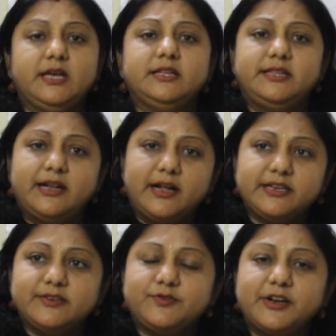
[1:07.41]
There are
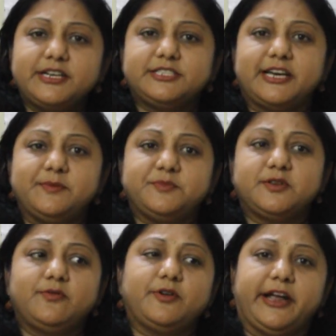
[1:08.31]
different types
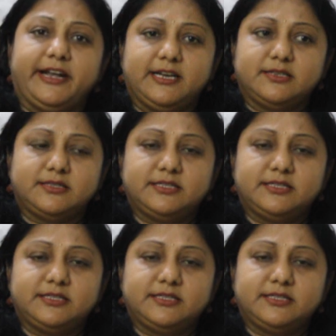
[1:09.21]
of ideas.